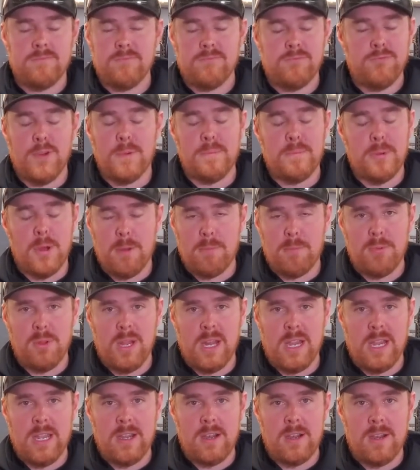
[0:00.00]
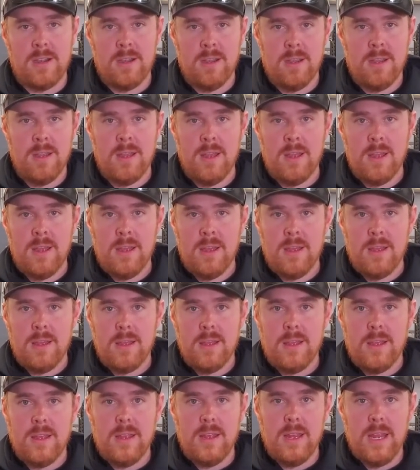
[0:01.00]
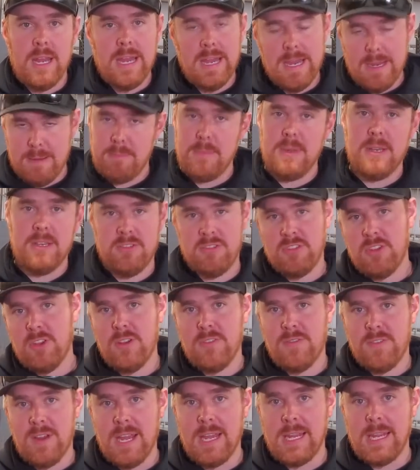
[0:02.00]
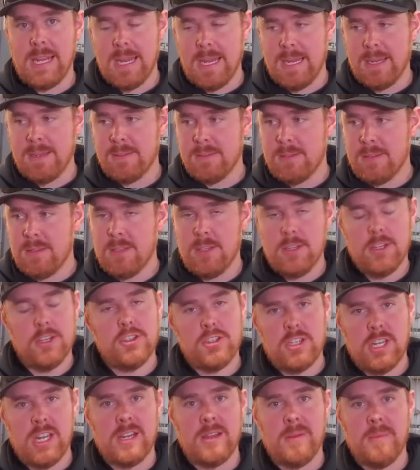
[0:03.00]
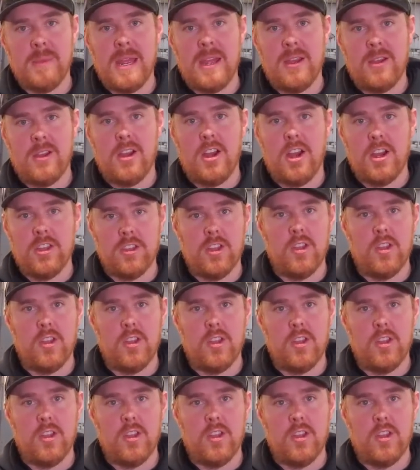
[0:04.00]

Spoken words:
football player. and Minnesota Vikings. You can check him out on